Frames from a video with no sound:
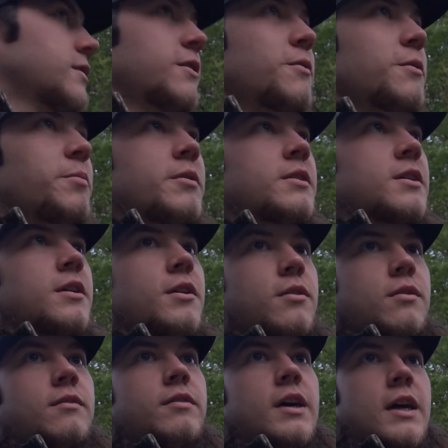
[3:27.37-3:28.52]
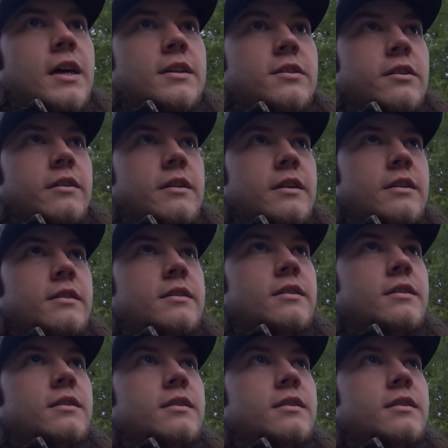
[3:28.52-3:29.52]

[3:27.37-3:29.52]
is the only place I know of that has turkeys